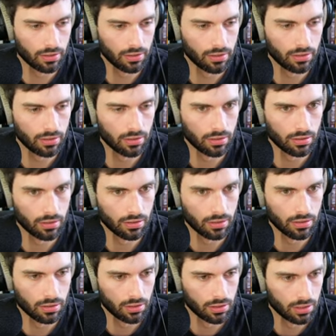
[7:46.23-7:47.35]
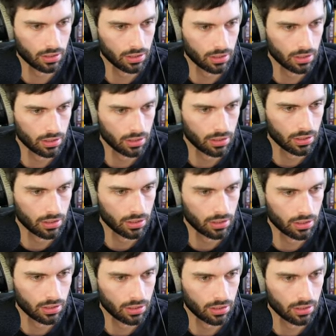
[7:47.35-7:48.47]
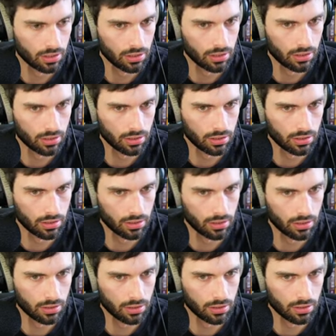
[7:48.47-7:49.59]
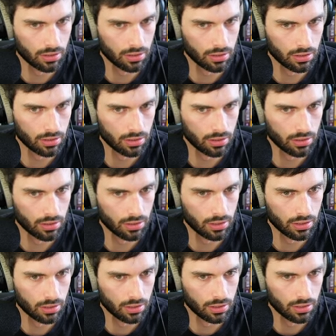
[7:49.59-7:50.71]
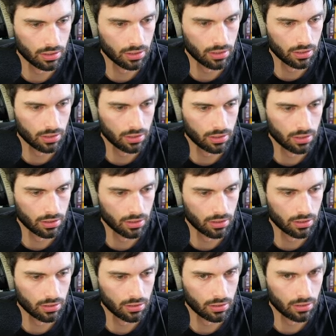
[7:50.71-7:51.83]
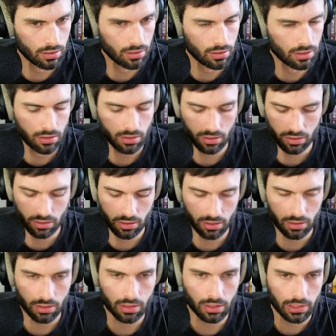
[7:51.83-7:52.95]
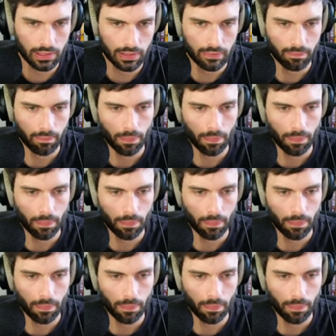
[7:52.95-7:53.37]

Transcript: Nobody speaks.